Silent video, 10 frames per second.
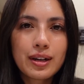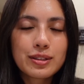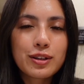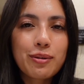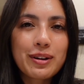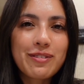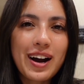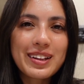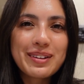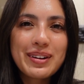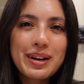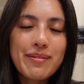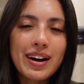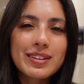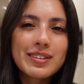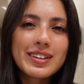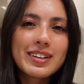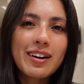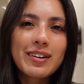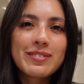So we finally made it back to
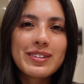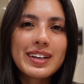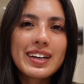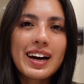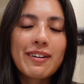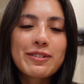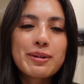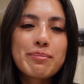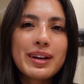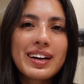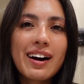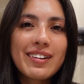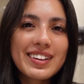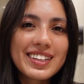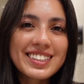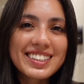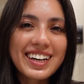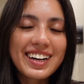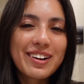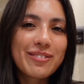the RV after being out in the
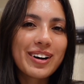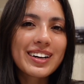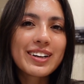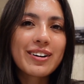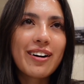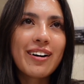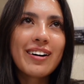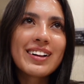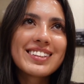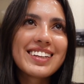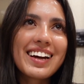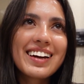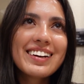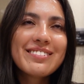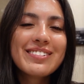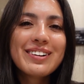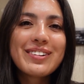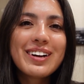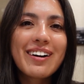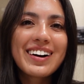sun and walking all day.
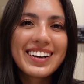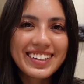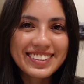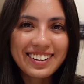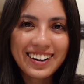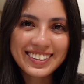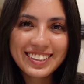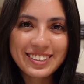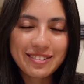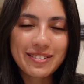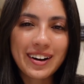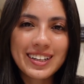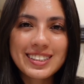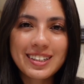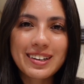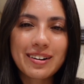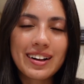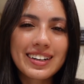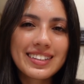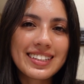We are exhausted, so we're finally just gonna call
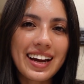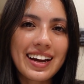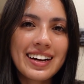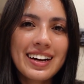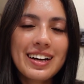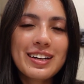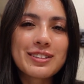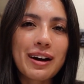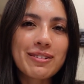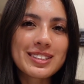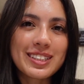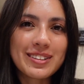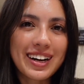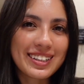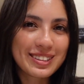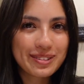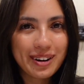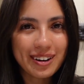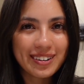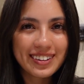it a day. So I will see you guys
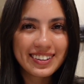tomorrow.